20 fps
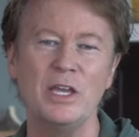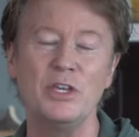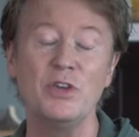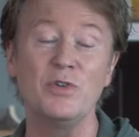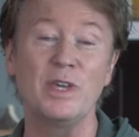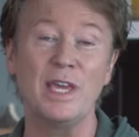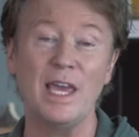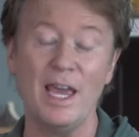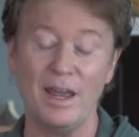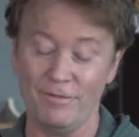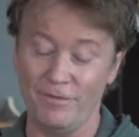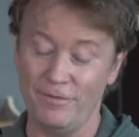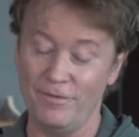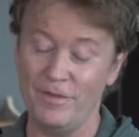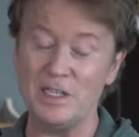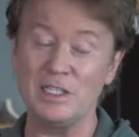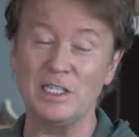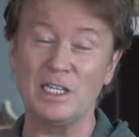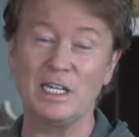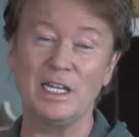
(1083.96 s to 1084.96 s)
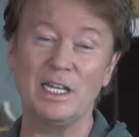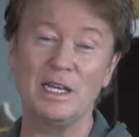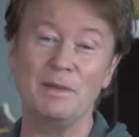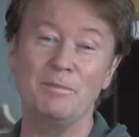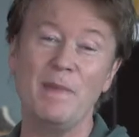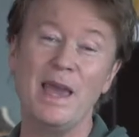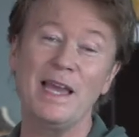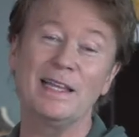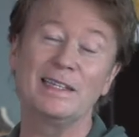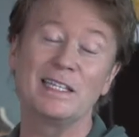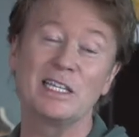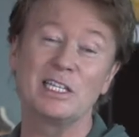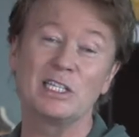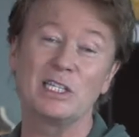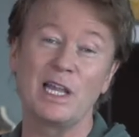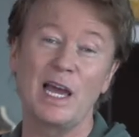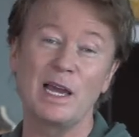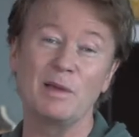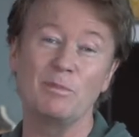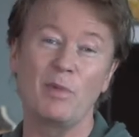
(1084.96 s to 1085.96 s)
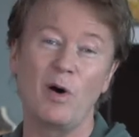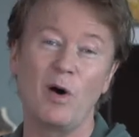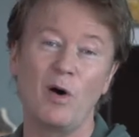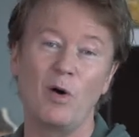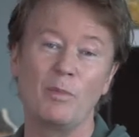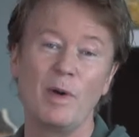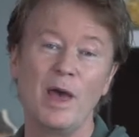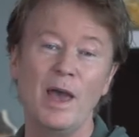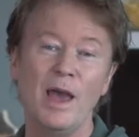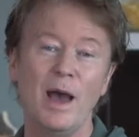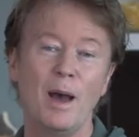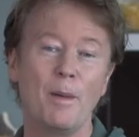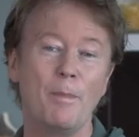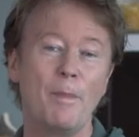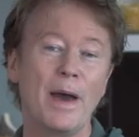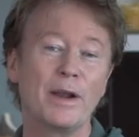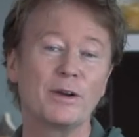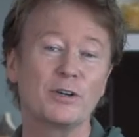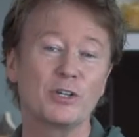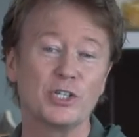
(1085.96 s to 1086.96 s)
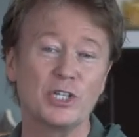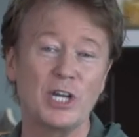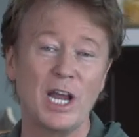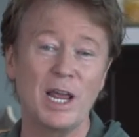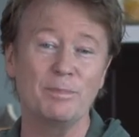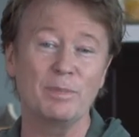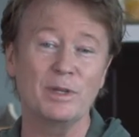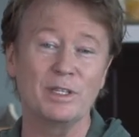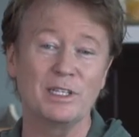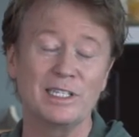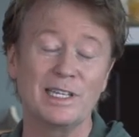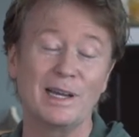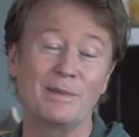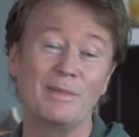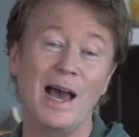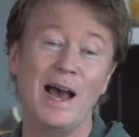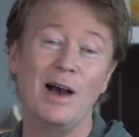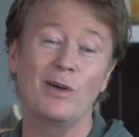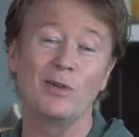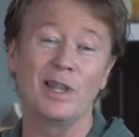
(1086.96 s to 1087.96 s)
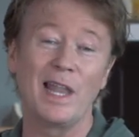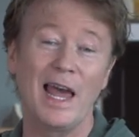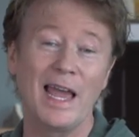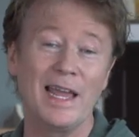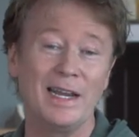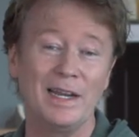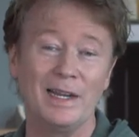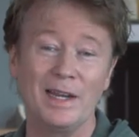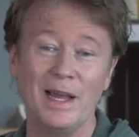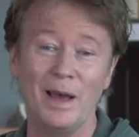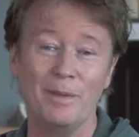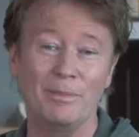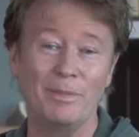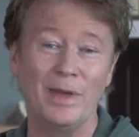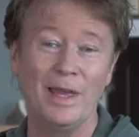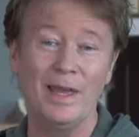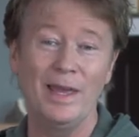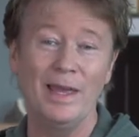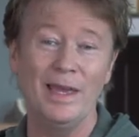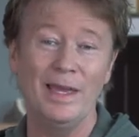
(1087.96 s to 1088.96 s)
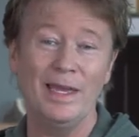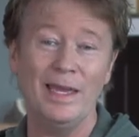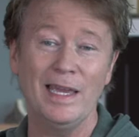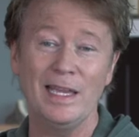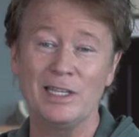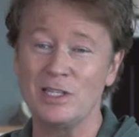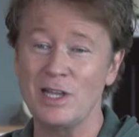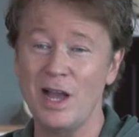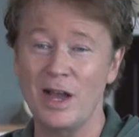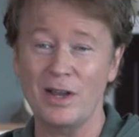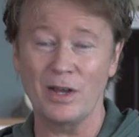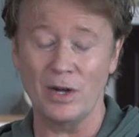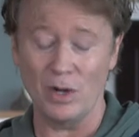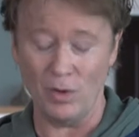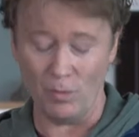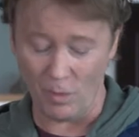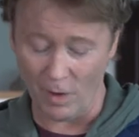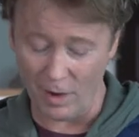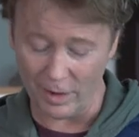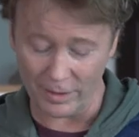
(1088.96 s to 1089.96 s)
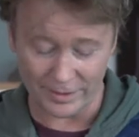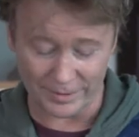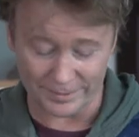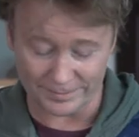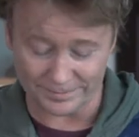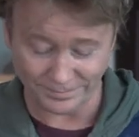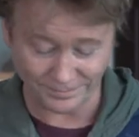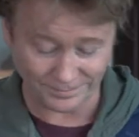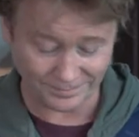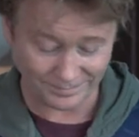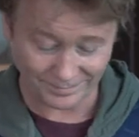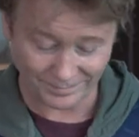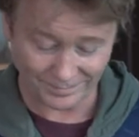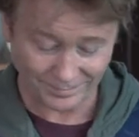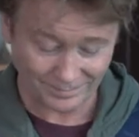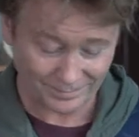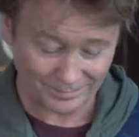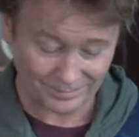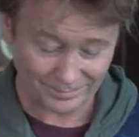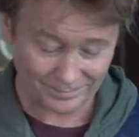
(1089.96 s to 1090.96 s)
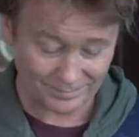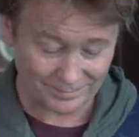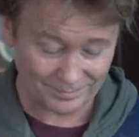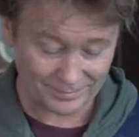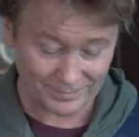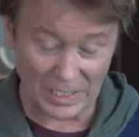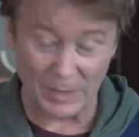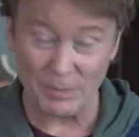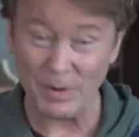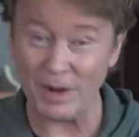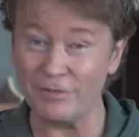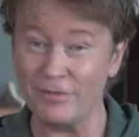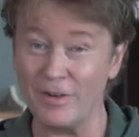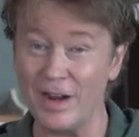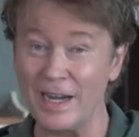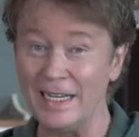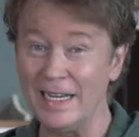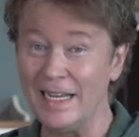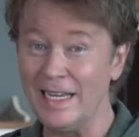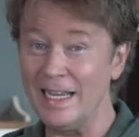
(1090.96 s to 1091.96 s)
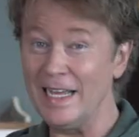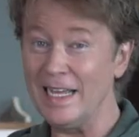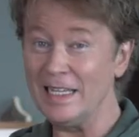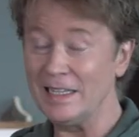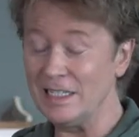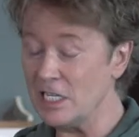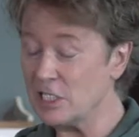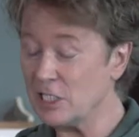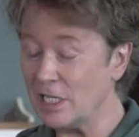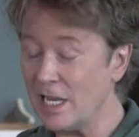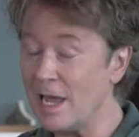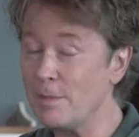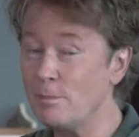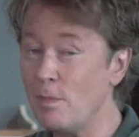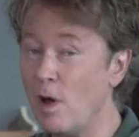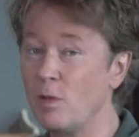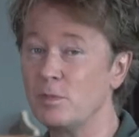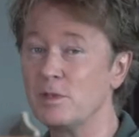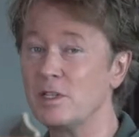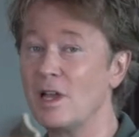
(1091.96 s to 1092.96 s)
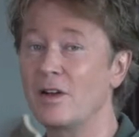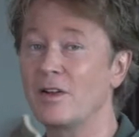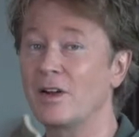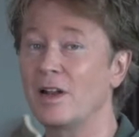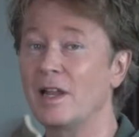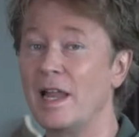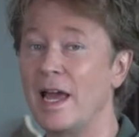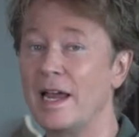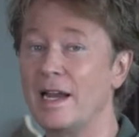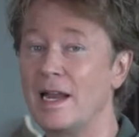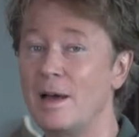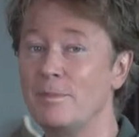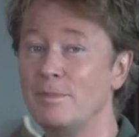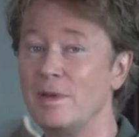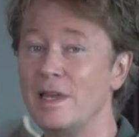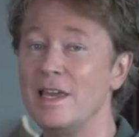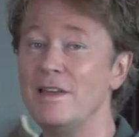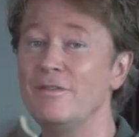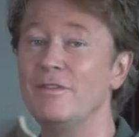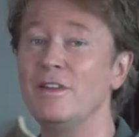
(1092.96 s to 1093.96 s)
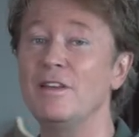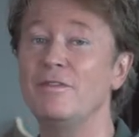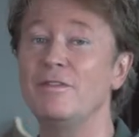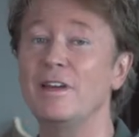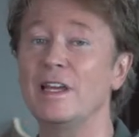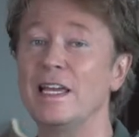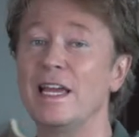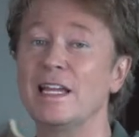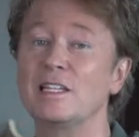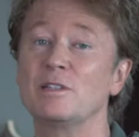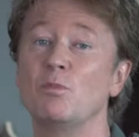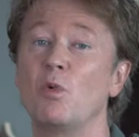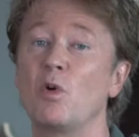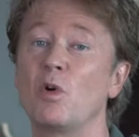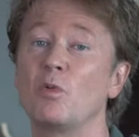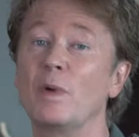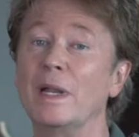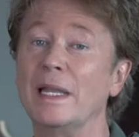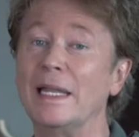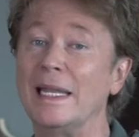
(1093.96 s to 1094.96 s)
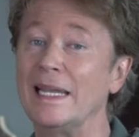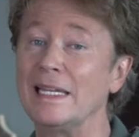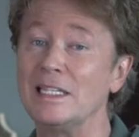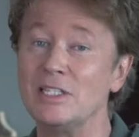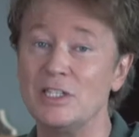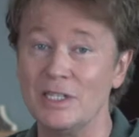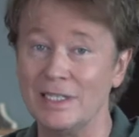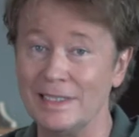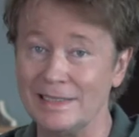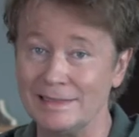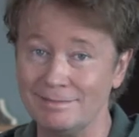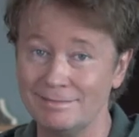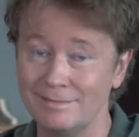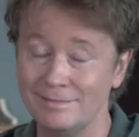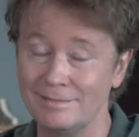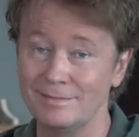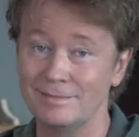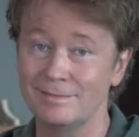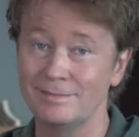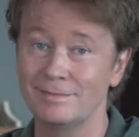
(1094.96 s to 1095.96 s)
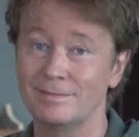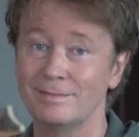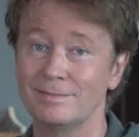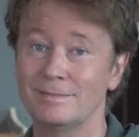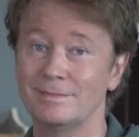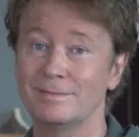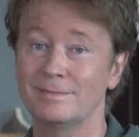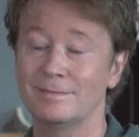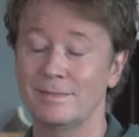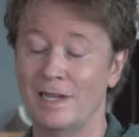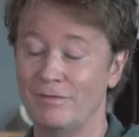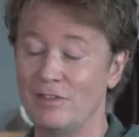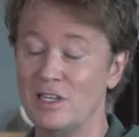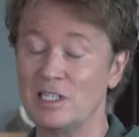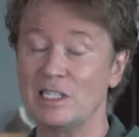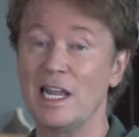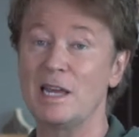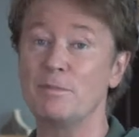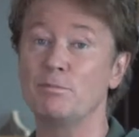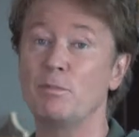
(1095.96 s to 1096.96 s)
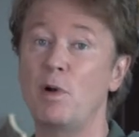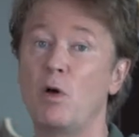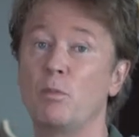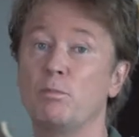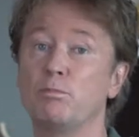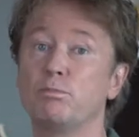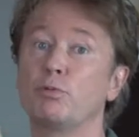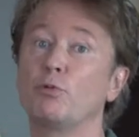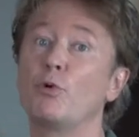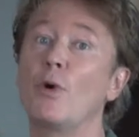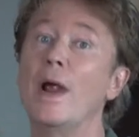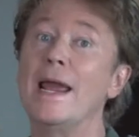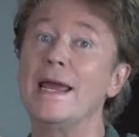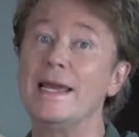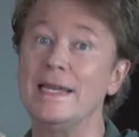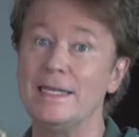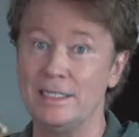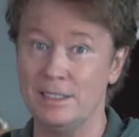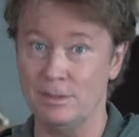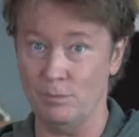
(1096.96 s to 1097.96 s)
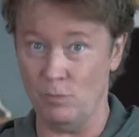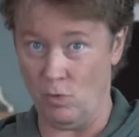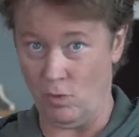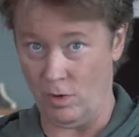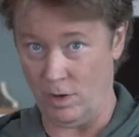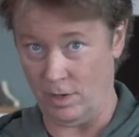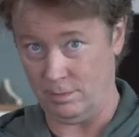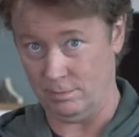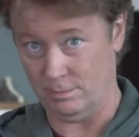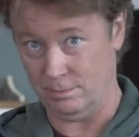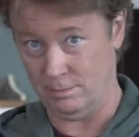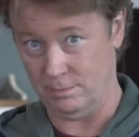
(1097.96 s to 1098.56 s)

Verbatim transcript: You can't physically make this light bulb a better shape and somehow light it up. It's not going to work. My friend, this light bulb's not going to light up even if it gets more religion. If this light bulb prays more,